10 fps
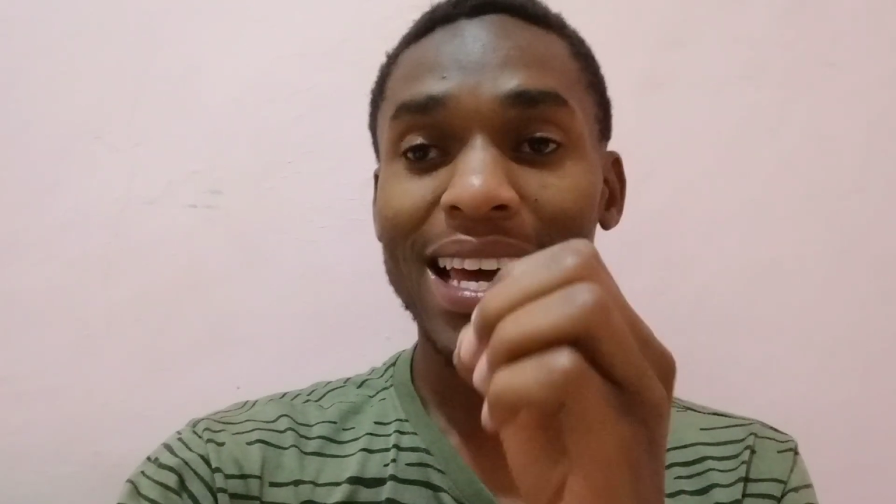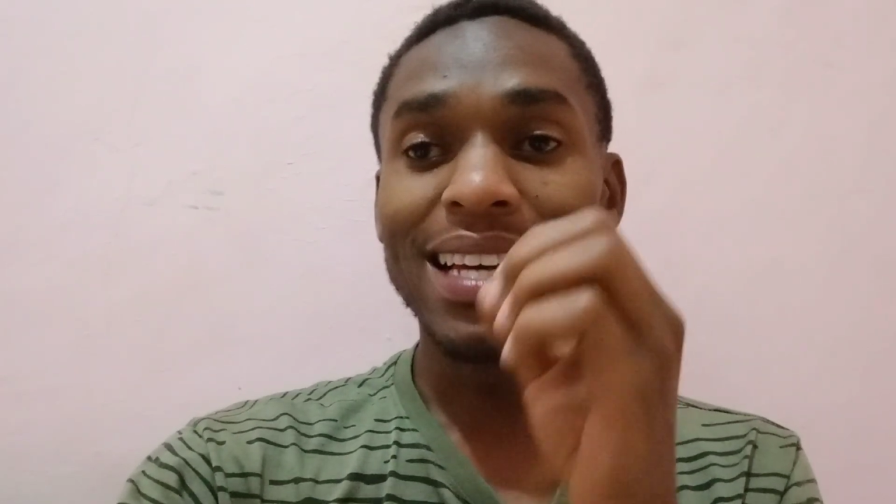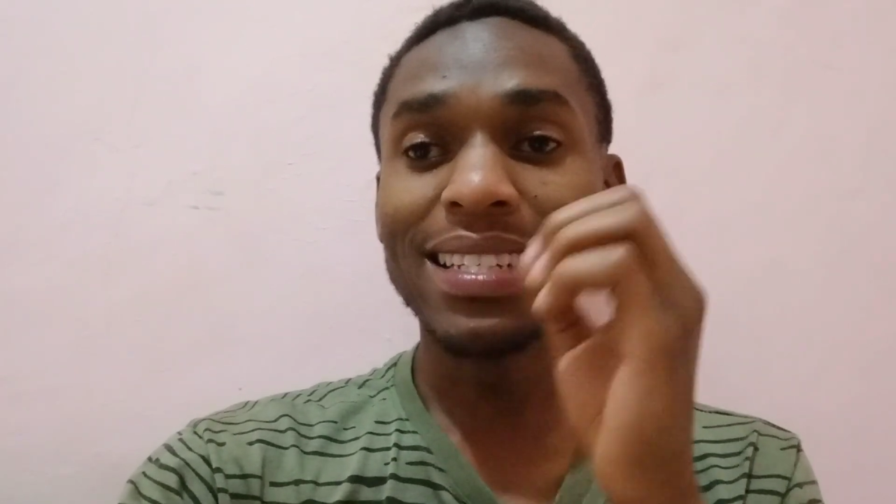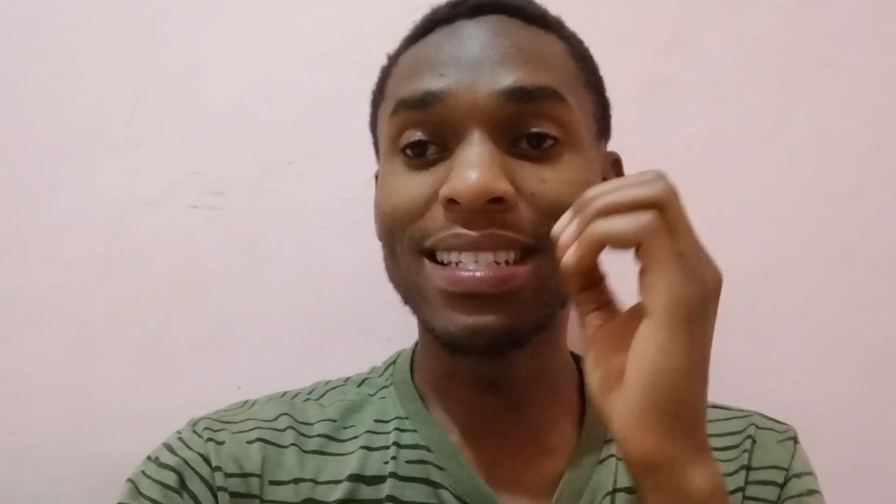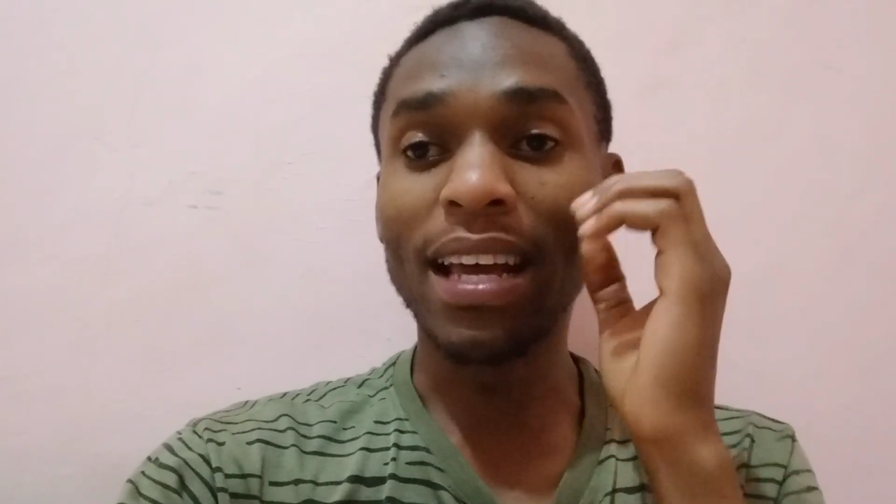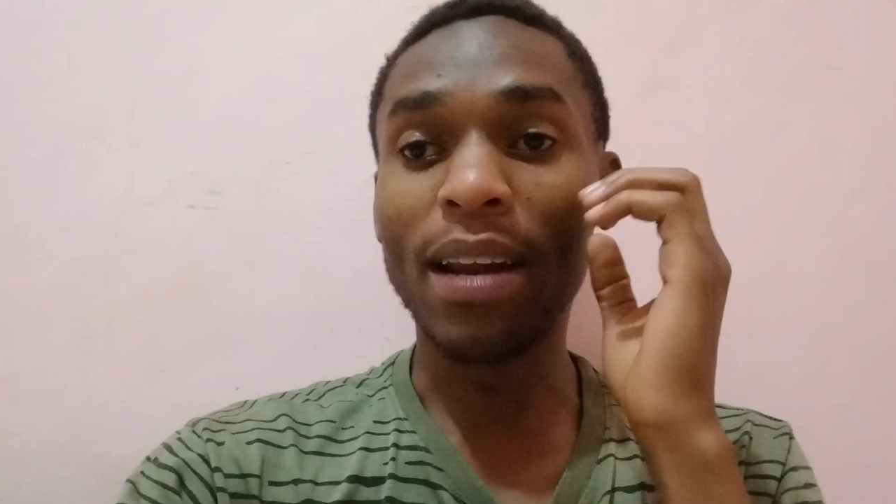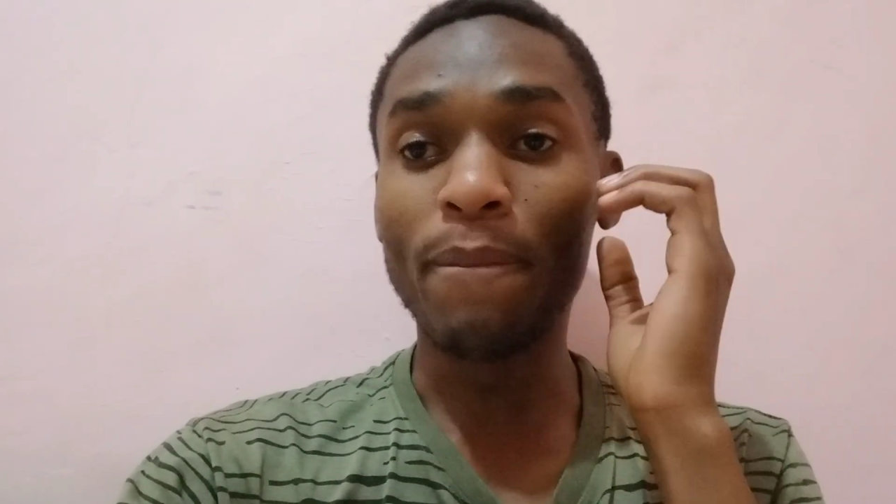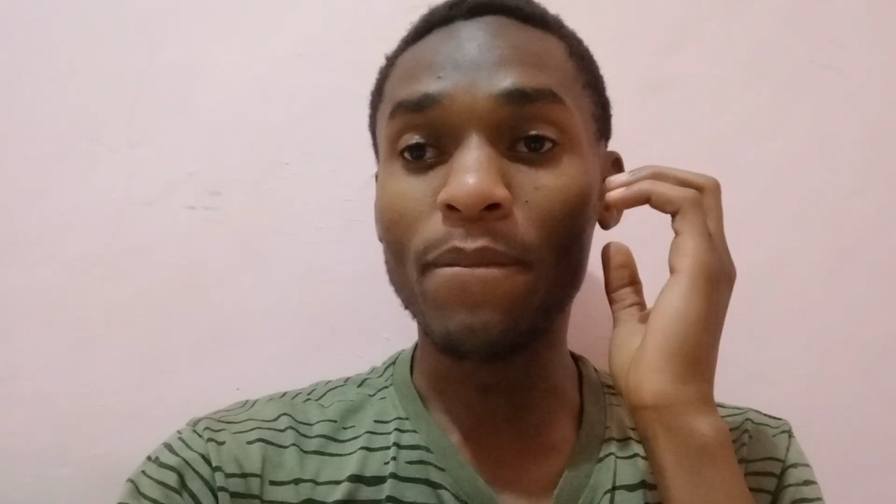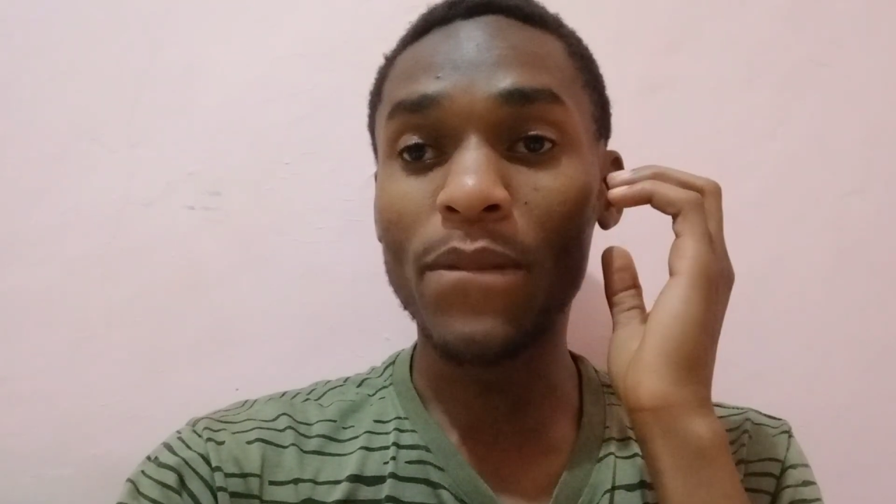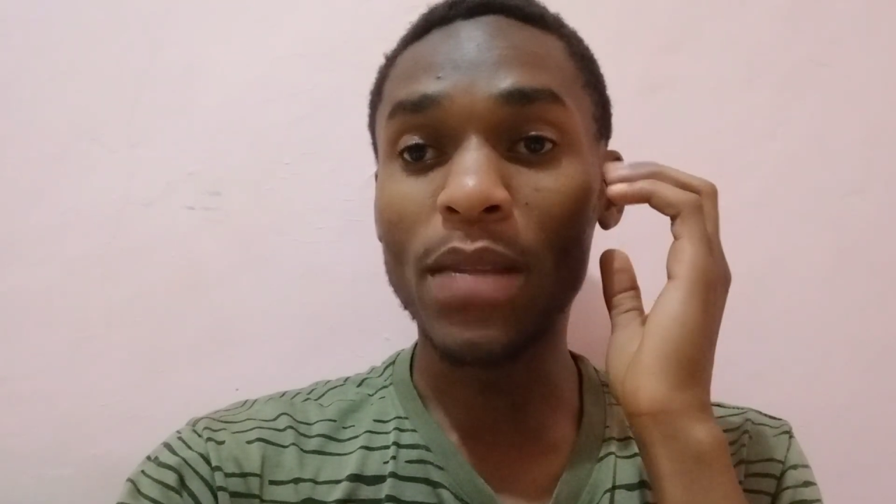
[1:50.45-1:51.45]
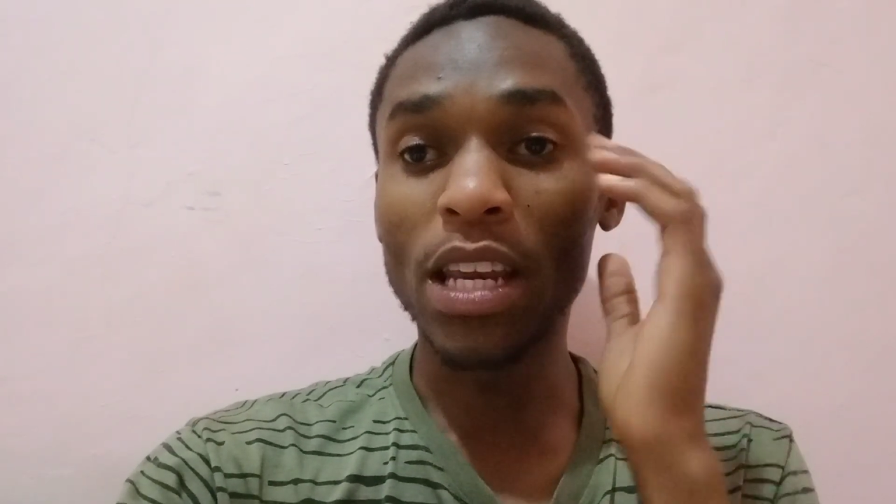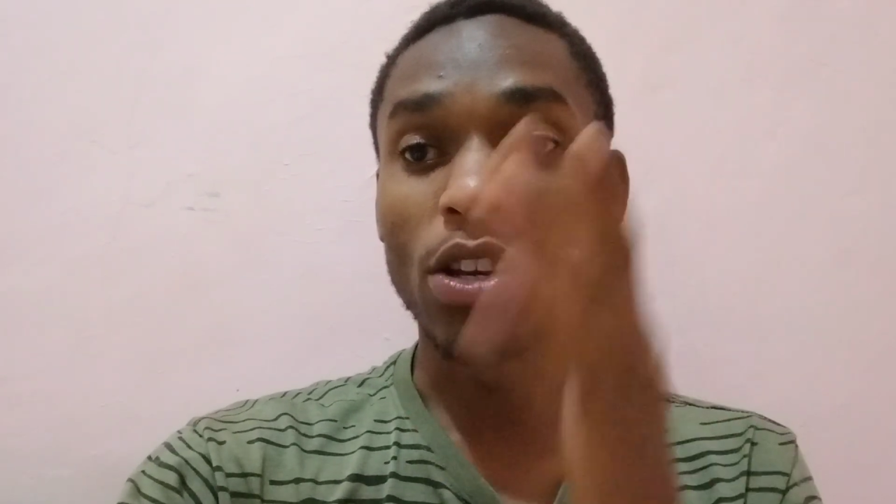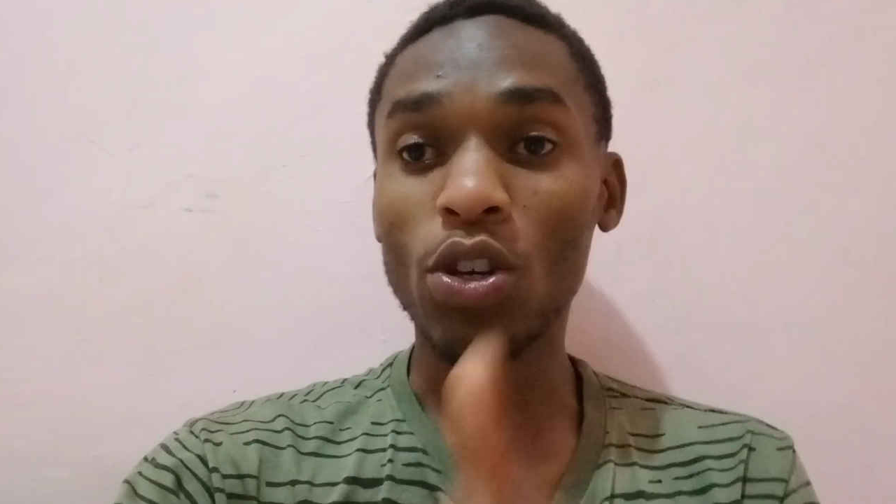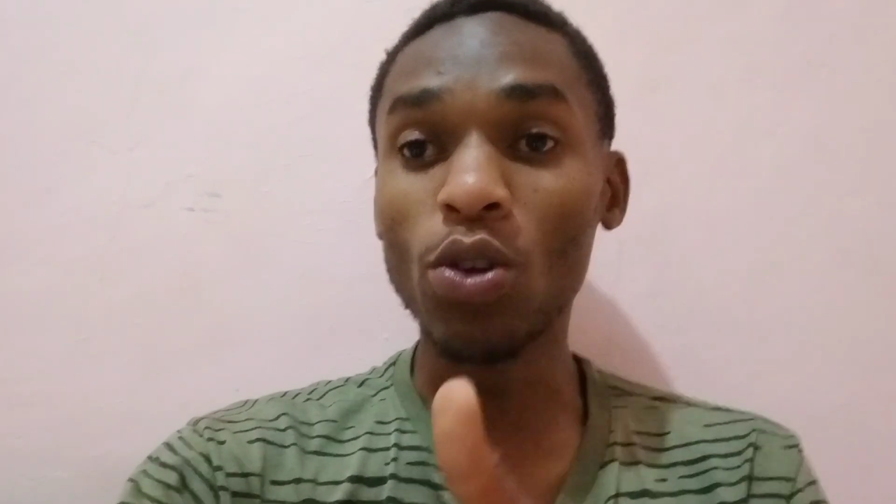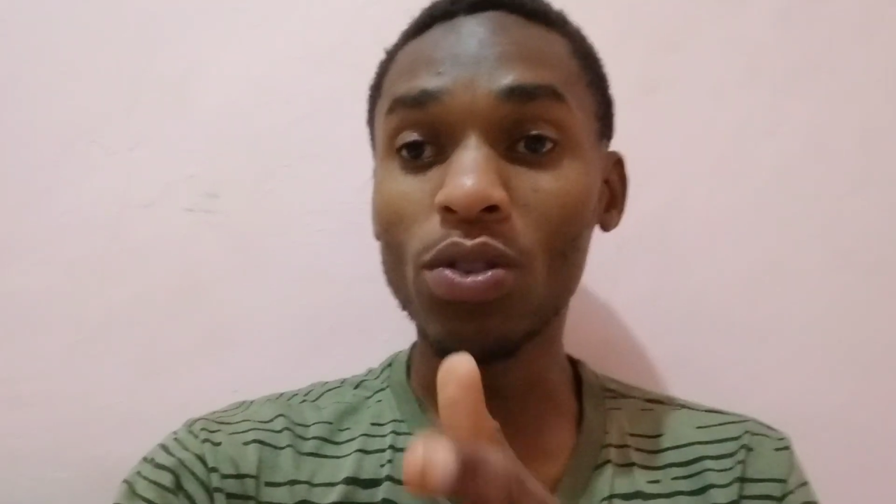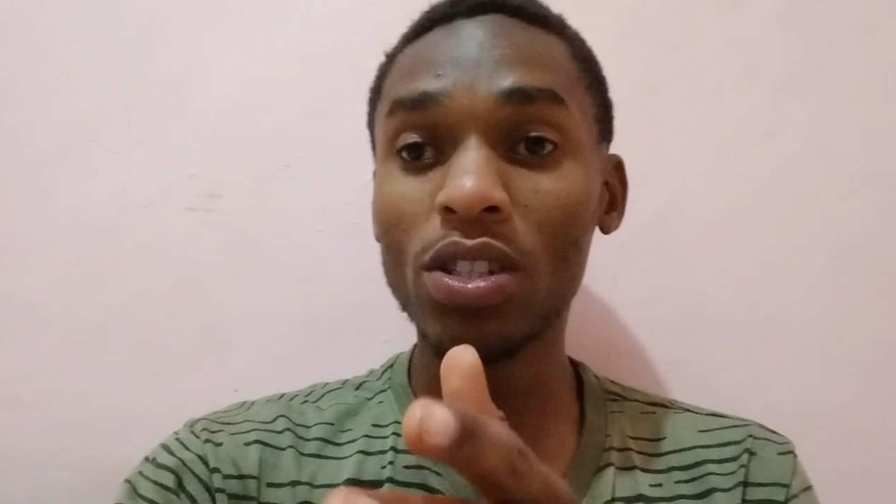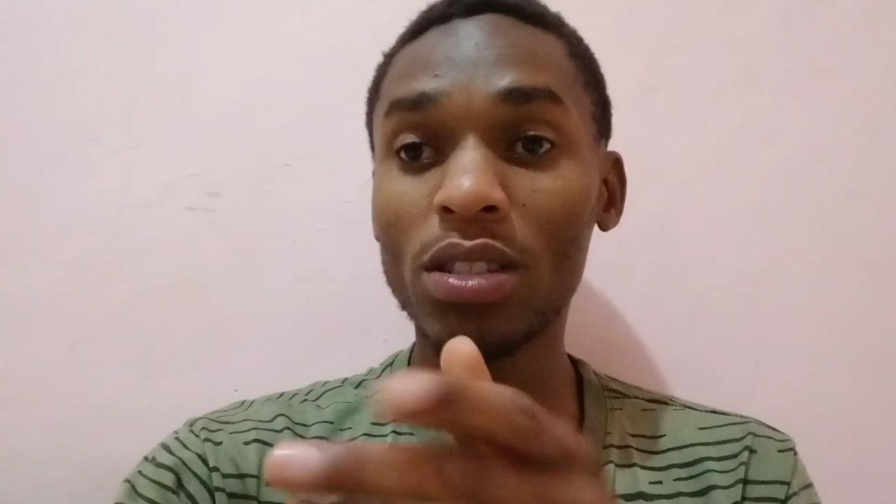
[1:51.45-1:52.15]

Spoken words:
the huge